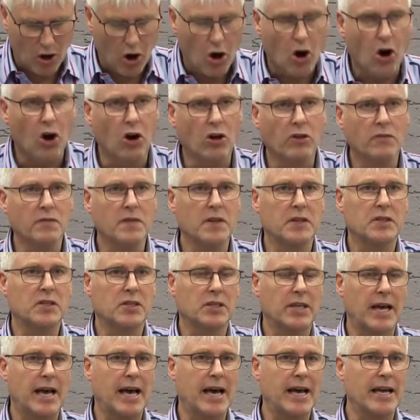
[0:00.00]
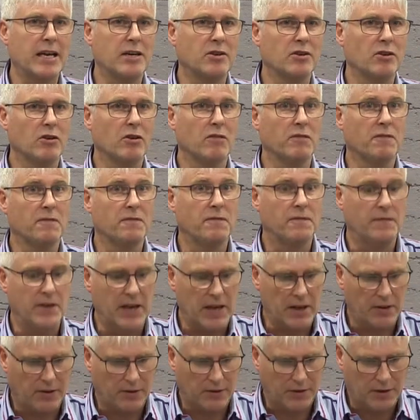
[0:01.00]
on the side of
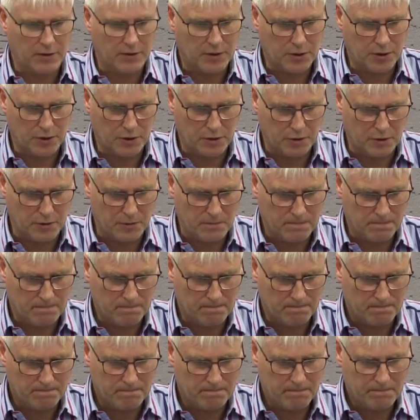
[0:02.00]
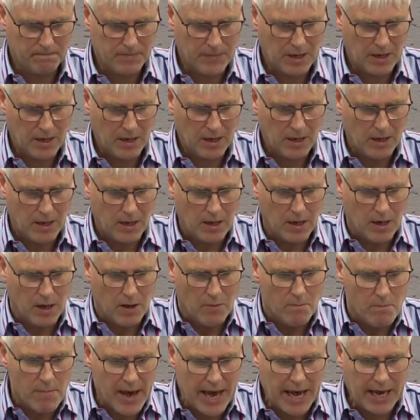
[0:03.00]
faith too.
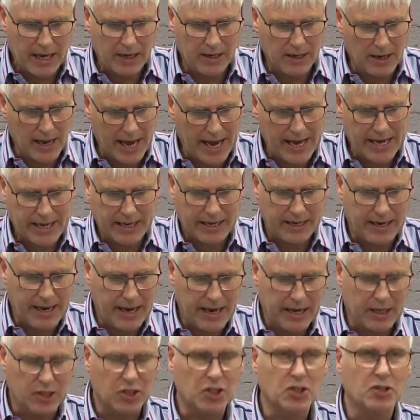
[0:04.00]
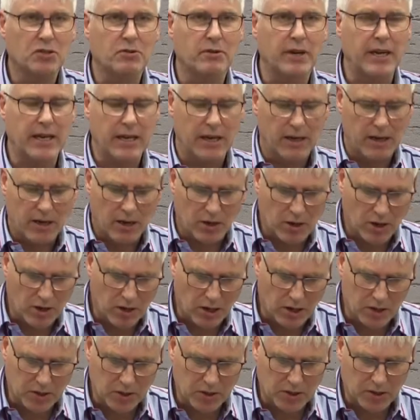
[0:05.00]
Men like in history
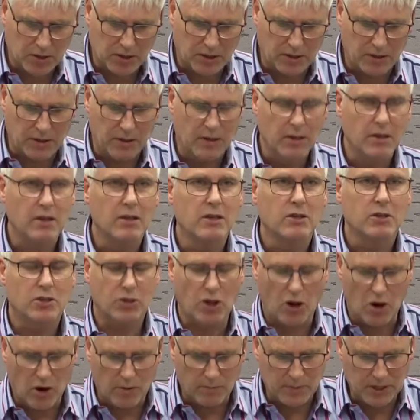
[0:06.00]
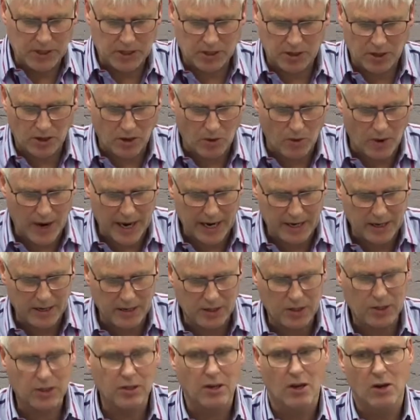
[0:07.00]
Augustine, Thomas
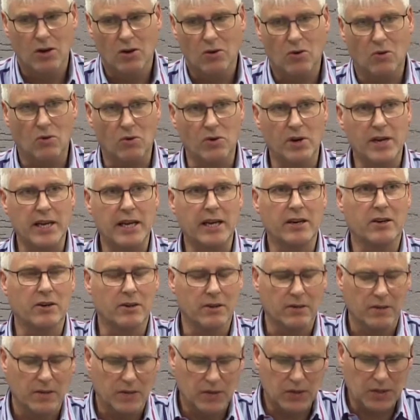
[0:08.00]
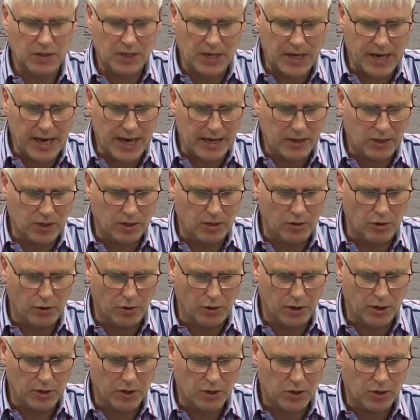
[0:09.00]
Aquinas, or later C.S.
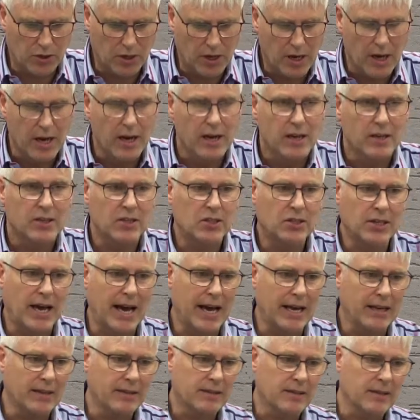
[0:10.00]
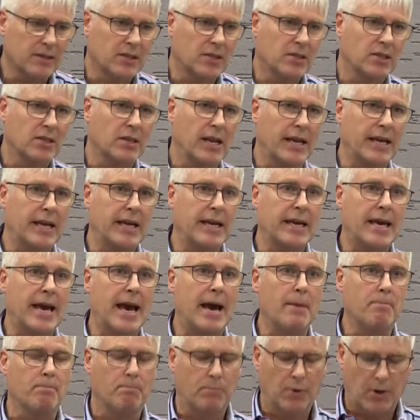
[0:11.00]
Lewis, scientists like
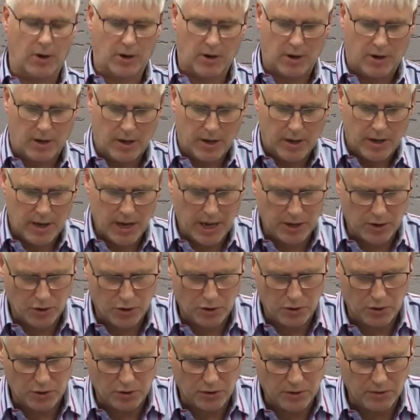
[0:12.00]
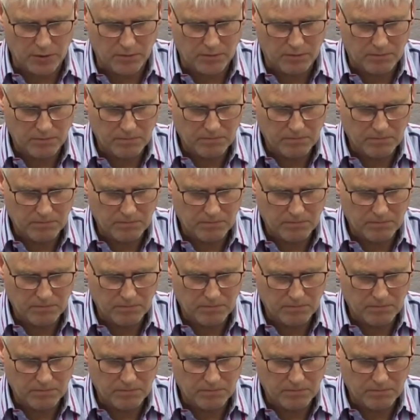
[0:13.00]
Kepler and Newton,